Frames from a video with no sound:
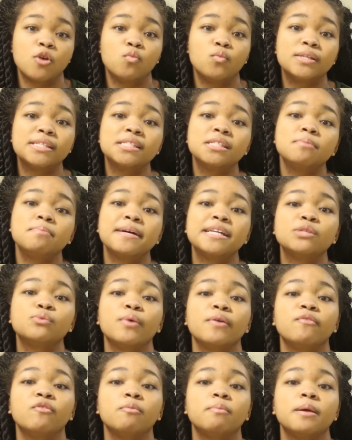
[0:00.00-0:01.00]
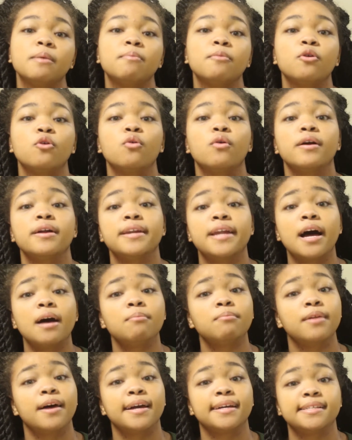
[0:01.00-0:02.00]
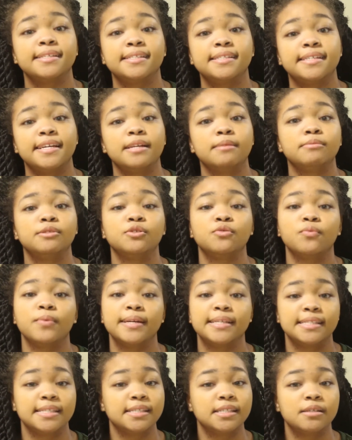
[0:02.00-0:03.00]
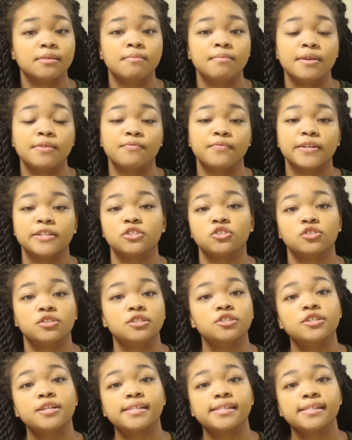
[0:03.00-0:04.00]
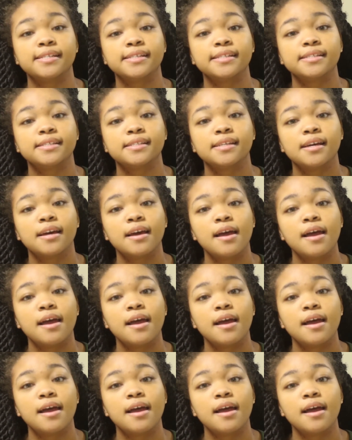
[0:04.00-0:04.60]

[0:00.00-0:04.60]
What's the best way for people who are not black to stand up to racism and racial injustice?